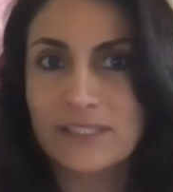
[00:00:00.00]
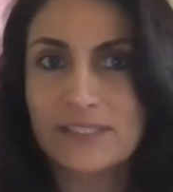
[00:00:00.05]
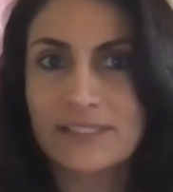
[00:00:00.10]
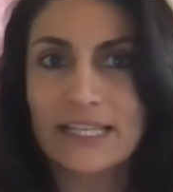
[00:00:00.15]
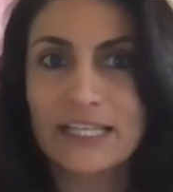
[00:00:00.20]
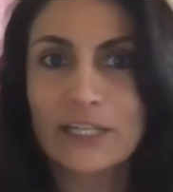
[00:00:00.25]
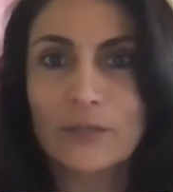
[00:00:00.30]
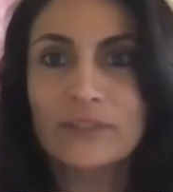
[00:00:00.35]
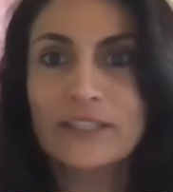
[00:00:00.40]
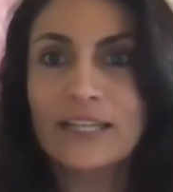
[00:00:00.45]
Does
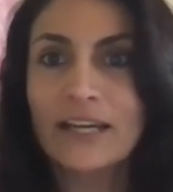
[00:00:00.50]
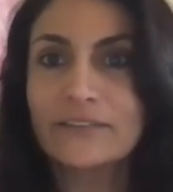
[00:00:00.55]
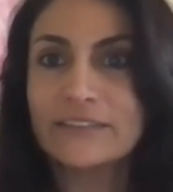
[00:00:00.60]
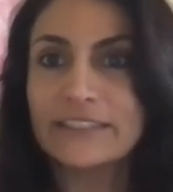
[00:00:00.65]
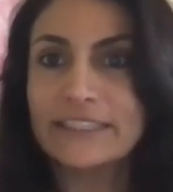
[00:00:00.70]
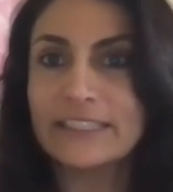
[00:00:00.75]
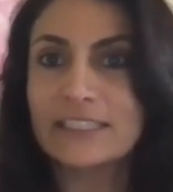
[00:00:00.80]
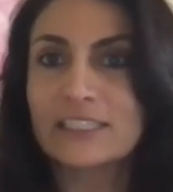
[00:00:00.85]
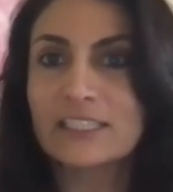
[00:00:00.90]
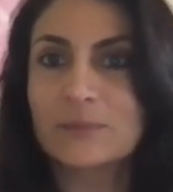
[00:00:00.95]
anyone have
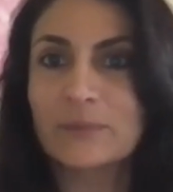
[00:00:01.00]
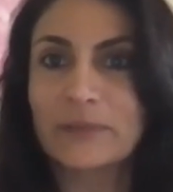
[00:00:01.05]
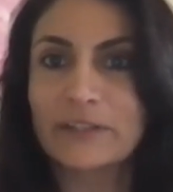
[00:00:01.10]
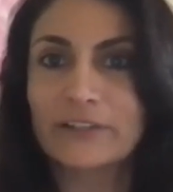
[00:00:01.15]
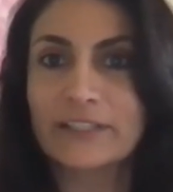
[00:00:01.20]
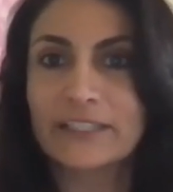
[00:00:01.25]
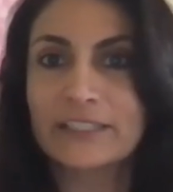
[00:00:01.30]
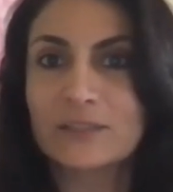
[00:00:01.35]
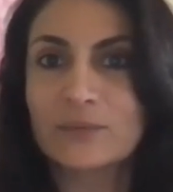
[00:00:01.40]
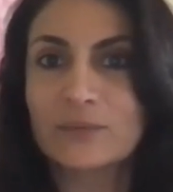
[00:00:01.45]
any
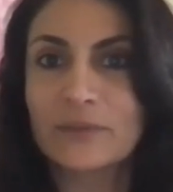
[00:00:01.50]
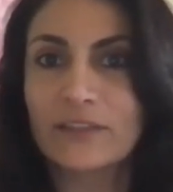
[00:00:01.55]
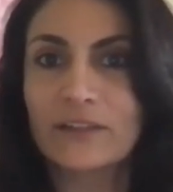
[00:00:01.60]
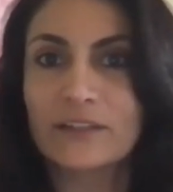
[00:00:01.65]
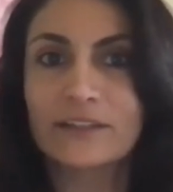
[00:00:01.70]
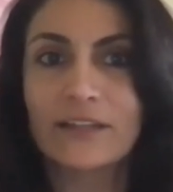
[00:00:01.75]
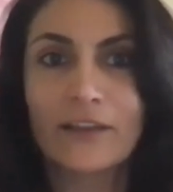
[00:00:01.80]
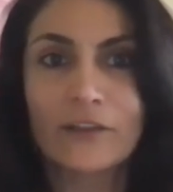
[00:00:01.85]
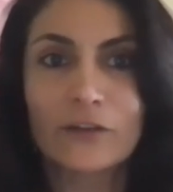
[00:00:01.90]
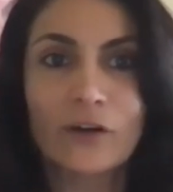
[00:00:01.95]
experience with
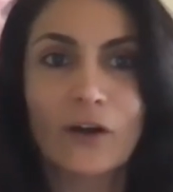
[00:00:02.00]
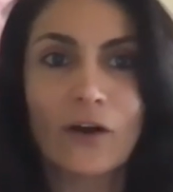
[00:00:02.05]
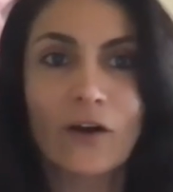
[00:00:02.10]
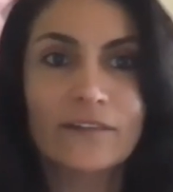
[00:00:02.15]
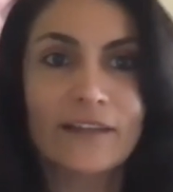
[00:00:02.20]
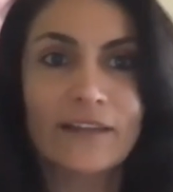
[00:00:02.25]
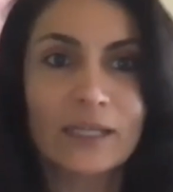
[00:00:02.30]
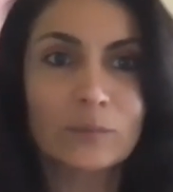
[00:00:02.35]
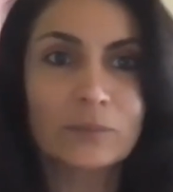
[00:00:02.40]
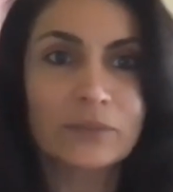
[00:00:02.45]
another
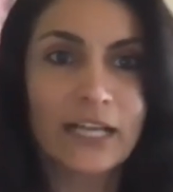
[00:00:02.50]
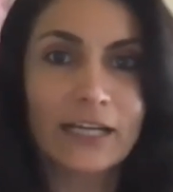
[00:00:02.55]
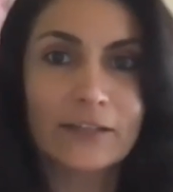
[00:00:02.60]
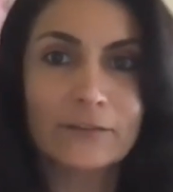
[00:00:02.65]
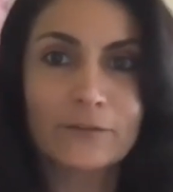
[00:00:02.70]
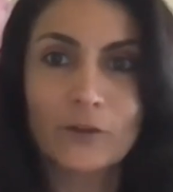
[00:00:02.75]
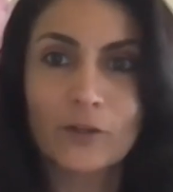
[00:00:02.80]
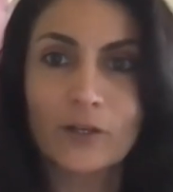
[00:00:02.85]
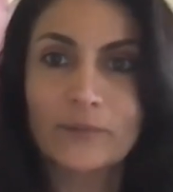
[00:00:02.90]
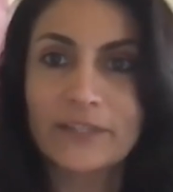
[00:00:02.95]
online
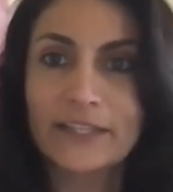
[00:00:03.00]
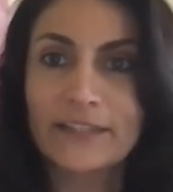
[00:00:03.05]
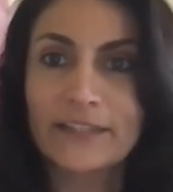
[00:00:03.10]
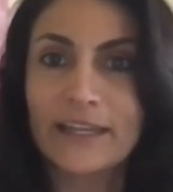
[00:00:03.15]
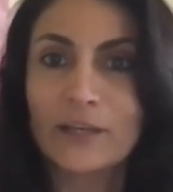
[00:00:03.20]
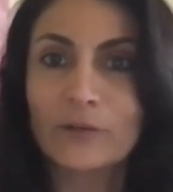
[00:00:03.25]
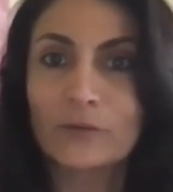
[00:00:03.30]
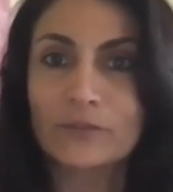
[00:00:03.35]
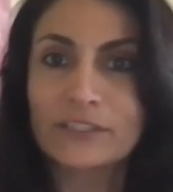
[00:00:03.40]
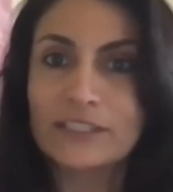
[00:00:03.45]
platform that
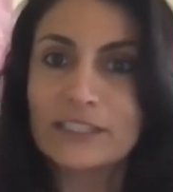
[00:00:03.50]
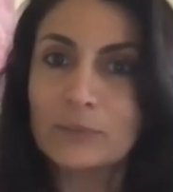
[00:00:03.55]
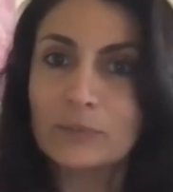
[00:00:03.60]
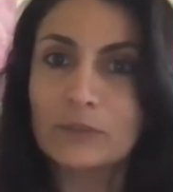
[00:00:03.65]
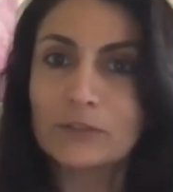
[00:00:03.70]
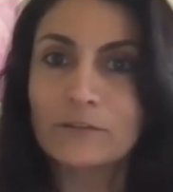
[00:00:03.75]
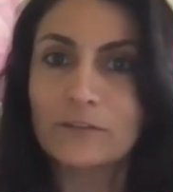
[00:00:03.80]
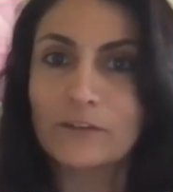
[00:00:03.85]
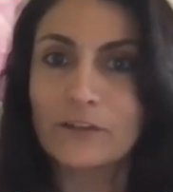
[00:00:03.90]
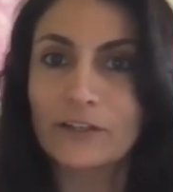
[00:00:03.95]
they really
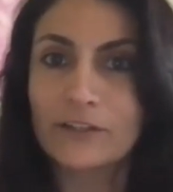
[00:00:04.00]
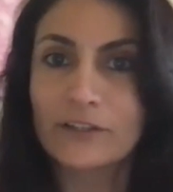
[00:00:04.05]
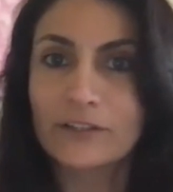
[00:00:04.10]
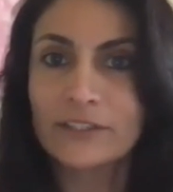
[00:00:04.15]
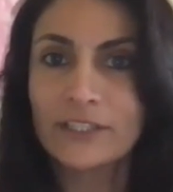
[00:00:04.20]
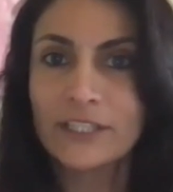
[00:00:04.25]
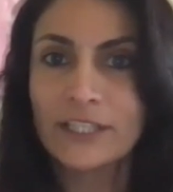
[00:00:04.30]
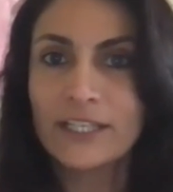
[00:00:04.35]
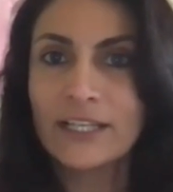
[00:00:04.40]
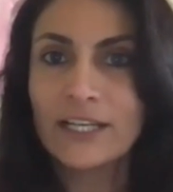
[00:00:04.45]

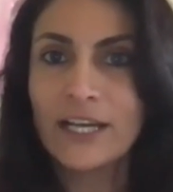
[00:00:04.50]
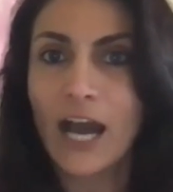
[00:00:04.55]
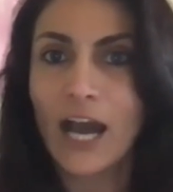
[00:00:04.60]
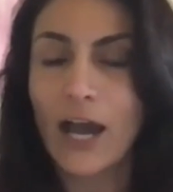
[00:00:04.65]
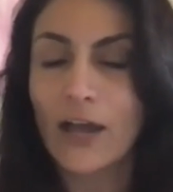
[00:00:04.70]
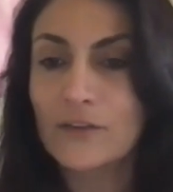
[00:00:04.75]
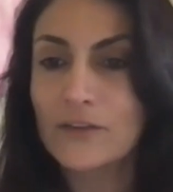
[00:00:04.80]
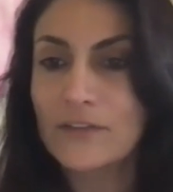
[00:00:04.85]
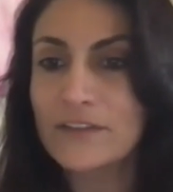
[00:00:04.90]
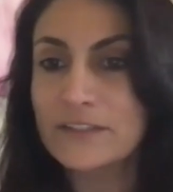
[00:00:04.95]
prefer
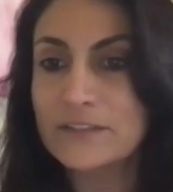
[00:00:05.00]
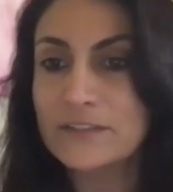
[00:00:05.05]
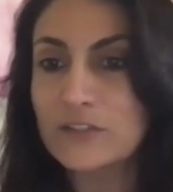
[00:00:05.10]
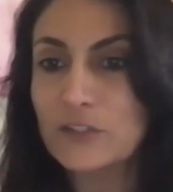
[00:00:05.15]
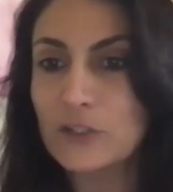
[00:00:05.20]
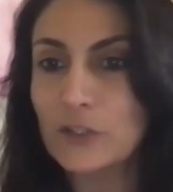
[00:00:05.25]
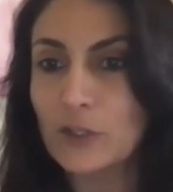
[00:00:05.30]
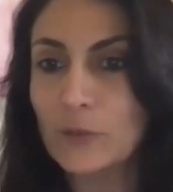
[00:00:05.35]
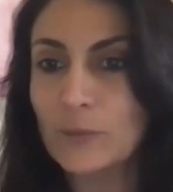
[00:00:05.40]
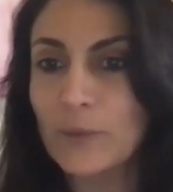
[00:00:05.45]
other than
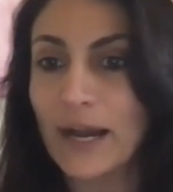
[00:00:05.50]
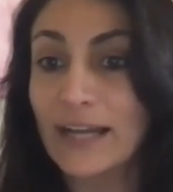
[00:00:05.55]
Zoom?